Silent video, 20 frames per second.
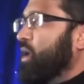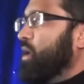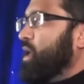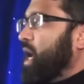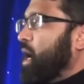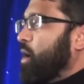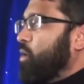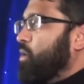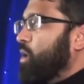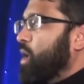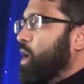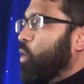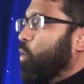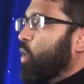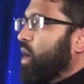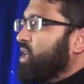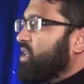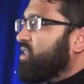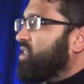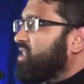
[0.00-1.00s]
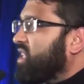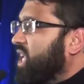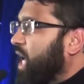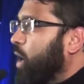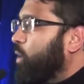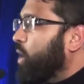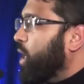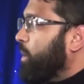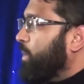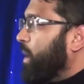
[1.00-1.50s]
thing now. What is
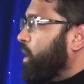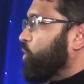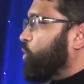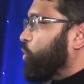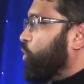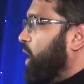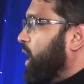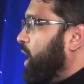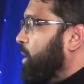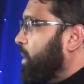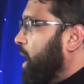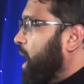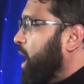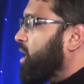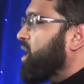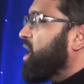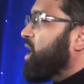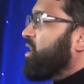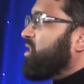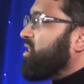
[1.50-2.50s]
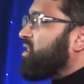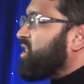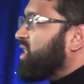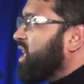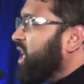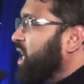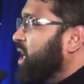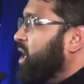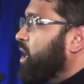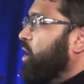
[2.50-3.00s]
scary about Juhayman?
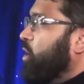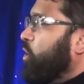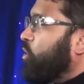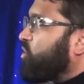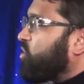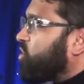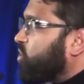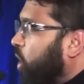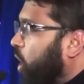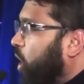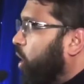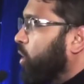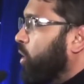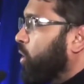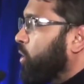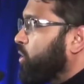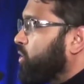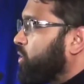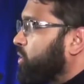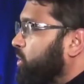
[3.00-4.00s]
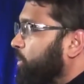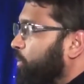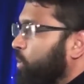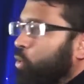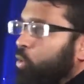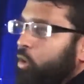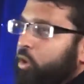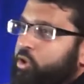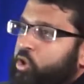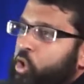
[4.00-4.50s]
Senior scholars
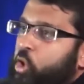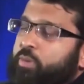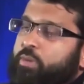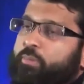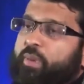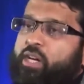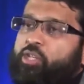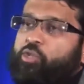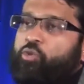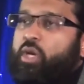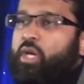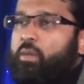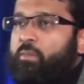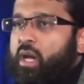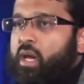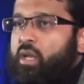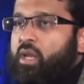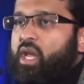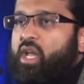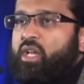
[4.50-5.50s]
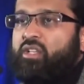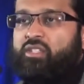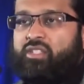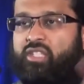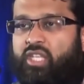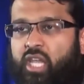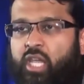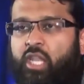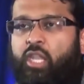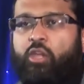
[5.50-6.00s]
were duped by Juhayman.
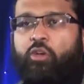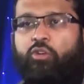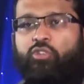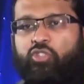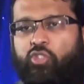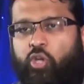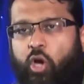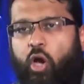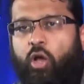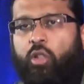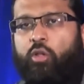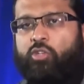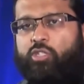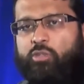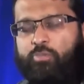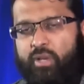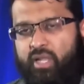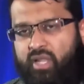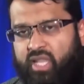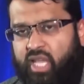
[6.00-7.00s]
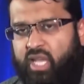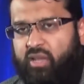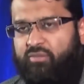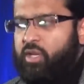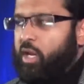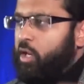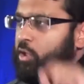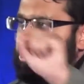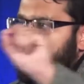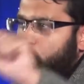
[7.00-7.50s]
Senior scholars
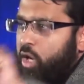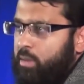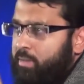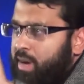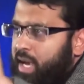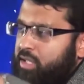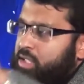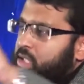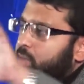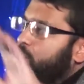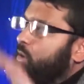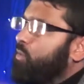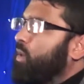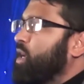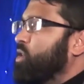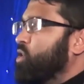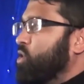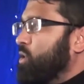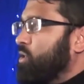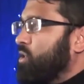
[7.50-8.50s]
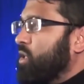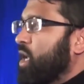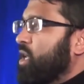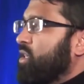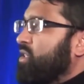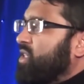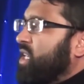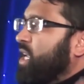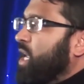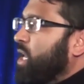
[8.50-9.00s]
believed Juhayman to be righteous.
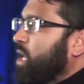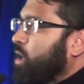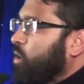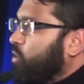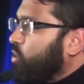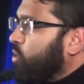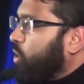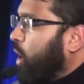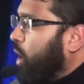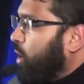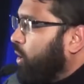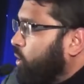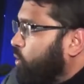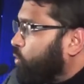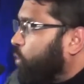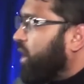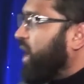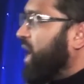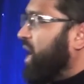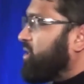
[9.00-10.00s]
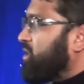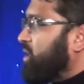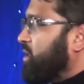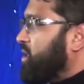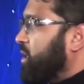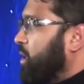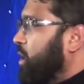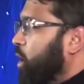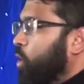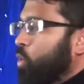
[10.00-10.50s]
Senior scholars were
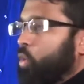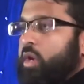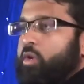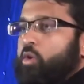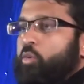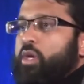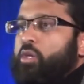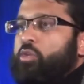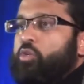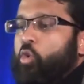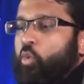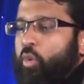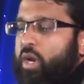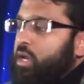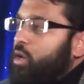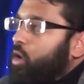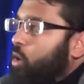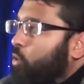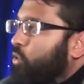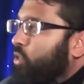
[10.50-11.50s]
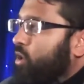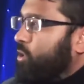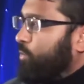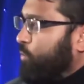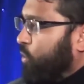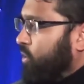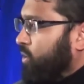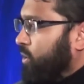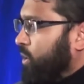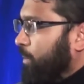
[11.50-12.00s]
hesitant. What do? We know this
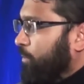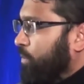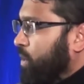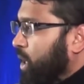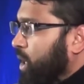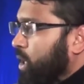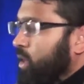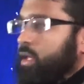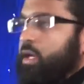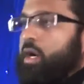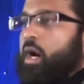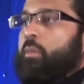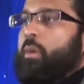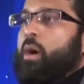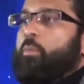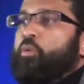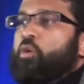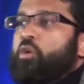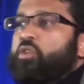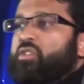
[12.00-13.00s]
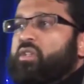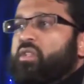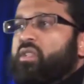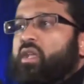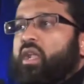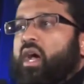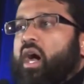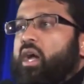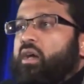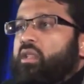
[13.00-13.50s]
person. A person
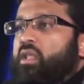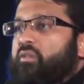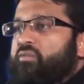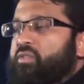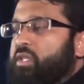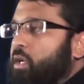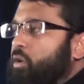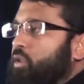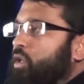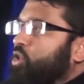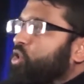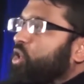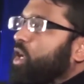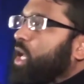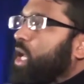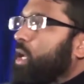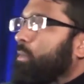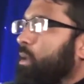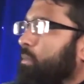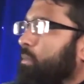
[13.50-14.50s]
that I love dearly, Shaykh